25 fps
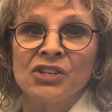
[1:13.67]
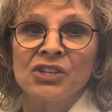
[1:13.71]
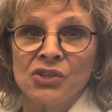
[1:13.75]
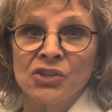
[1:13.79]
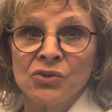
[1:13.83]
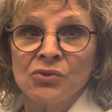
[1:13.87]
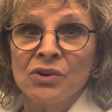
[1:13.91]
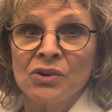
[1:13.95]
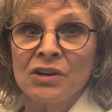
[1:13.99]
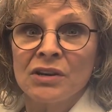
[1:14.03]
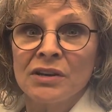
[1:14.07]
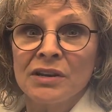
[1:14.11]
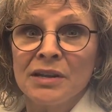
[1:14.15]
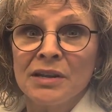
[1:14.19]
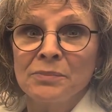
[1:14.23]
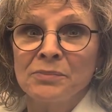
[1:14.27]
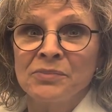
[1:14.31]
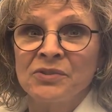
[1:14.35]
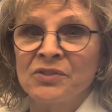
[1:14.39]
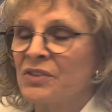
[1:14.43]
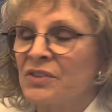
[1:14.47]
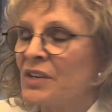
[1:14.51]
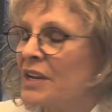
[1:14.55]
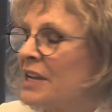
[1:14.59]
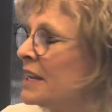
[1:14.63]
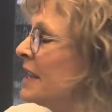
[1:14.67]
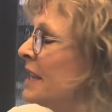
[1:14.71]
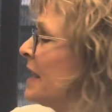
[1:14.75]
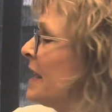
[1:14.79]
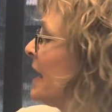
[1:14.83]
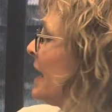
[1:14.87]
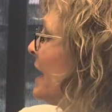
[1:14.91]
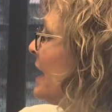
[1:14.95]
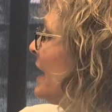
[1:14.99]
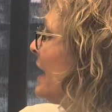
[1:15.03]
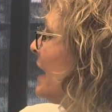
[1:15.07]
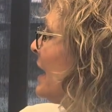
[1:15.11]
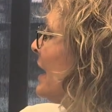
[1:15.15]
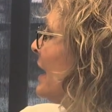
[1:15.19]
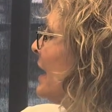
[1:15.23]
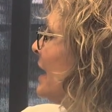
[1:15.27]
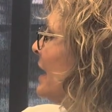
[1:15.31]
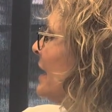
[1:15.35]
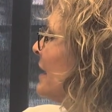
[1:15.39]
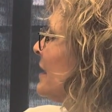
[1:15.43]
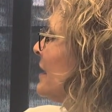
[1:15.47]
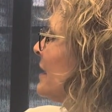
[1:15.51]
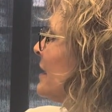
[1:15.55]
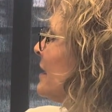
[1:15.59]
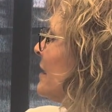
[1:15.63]
to her lips,
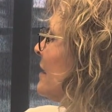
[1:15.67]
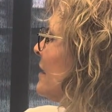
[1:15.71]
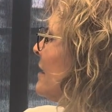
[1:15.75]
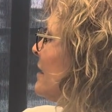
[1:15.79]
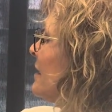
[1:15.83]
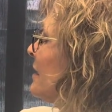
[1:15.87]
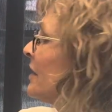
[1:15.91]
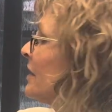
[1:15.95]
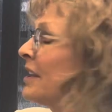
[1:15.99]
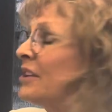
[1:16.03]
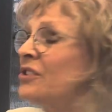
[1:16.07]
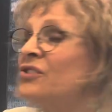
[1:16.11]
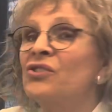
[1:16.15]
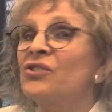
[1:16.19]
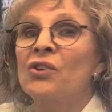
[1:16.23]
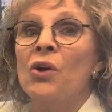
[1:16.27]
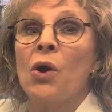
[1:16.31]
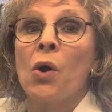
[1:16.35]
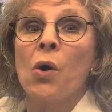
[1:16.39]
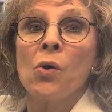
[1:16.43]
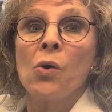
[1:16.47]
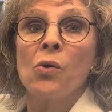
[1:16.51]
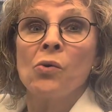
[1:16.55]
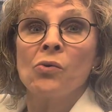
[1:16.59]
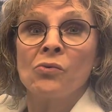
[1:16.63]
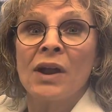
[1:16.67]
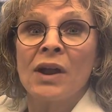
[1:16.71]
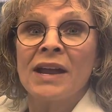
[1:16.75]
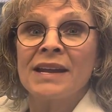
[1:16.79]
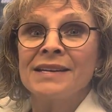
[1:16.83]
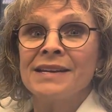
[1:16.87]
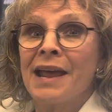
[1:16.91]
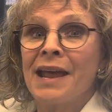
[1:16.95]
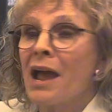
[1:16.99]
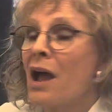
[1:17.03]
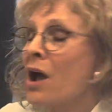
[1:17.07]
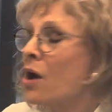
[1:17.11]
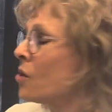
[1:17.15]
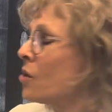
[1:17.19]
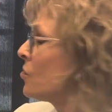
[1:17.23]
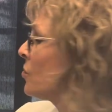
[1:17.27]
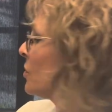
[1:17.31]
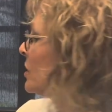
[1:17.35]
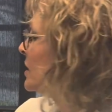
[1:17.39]
and let's go right now